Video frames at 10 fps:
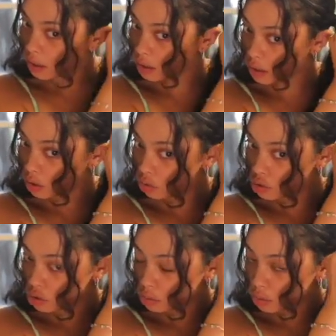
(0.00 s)
and then you
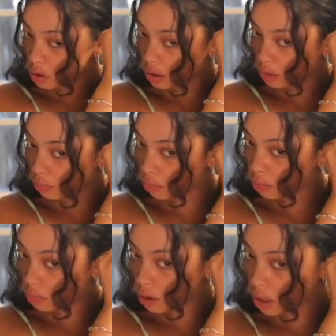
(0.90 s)
just put it
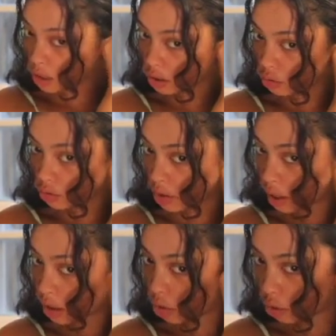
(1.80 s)
right through
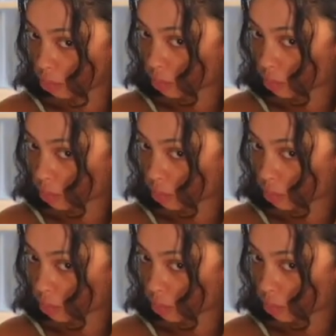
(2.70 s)
that loop.